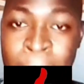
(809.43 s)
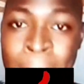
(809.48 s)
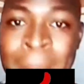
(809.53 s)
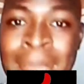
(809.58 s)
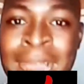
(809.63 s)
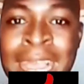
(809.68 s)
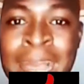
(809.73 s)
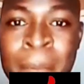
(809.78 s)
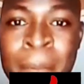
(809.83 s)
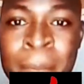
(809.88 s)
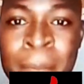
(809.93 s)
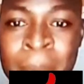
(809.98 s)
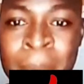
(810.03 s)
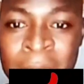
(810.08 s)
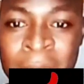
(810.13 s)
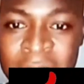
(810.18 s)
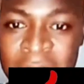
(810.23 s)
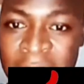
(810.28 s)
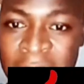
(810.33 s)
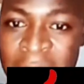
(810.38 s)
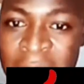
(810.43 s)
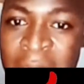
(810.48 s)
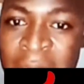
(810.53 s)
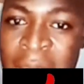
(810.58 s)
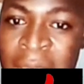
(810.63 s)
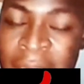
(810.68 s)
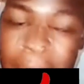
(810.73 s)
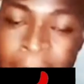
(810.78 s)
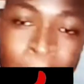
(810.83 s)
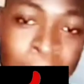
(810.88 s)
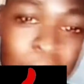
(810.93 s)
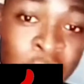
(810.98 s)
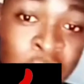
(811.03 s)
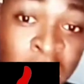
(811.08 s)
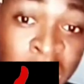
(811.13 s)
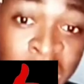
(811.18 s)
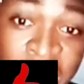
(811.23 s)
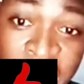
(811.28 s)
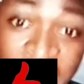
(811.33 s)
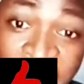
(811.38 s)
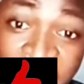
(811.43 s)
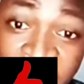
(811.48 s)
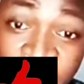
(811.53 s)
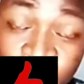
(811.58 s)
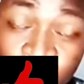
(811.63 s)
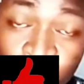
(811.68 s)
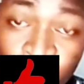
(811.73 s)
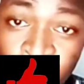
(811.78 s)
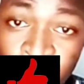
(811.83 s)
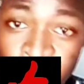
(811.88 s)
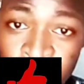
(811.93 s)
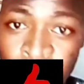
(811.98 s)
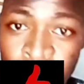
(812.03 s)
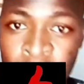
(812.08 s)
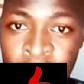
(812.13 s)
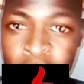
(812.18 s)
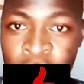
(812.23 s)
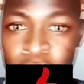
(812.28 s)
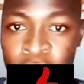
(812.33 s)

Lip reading: I'm back and better. I appreciate everyone.